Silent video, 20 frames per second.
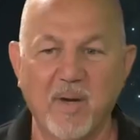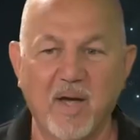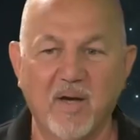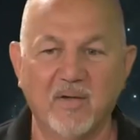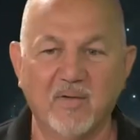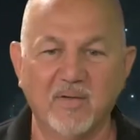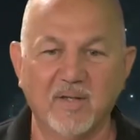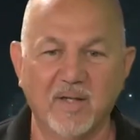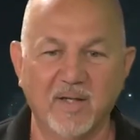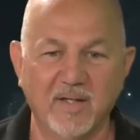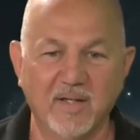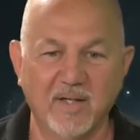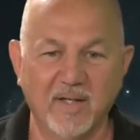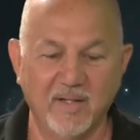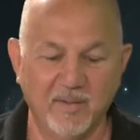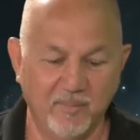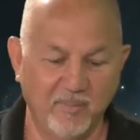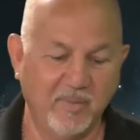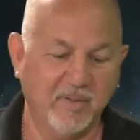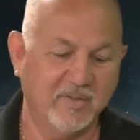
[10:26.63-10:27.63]
out, and,
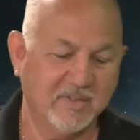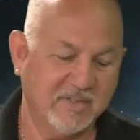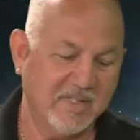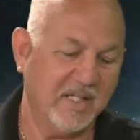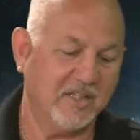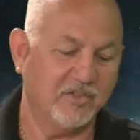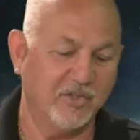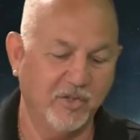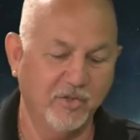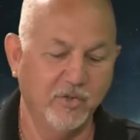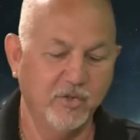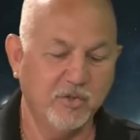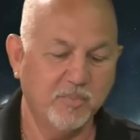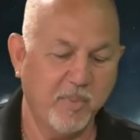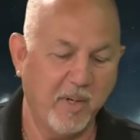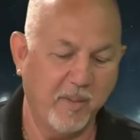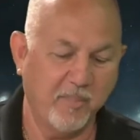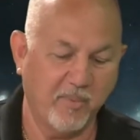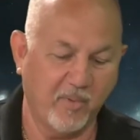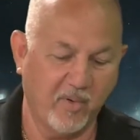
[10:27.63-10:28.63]
and, it's actually a
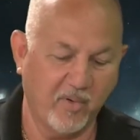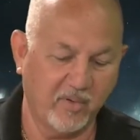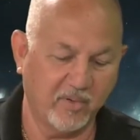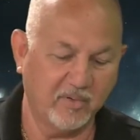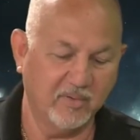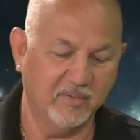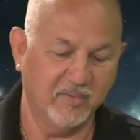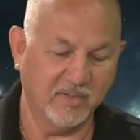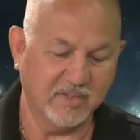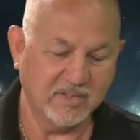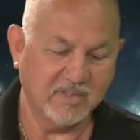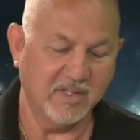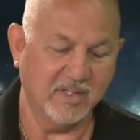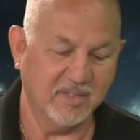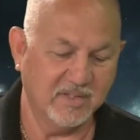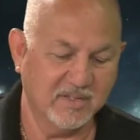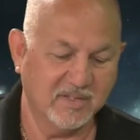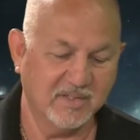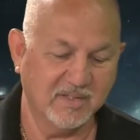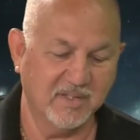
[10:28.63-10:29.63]
newspaper article that
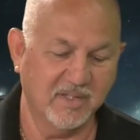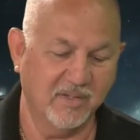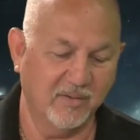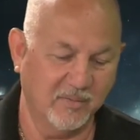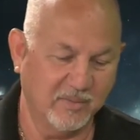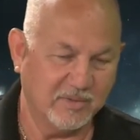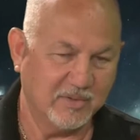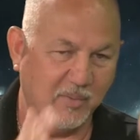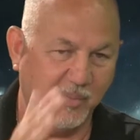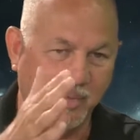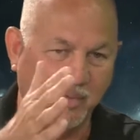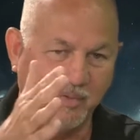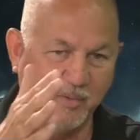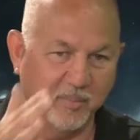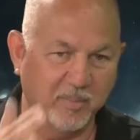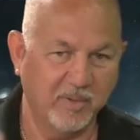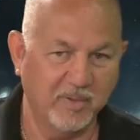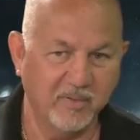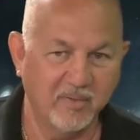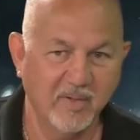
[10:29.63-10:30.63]
says, you know, it was a weather
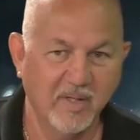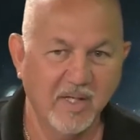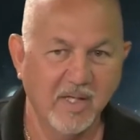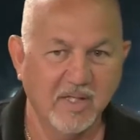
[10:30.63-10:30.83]
balloon.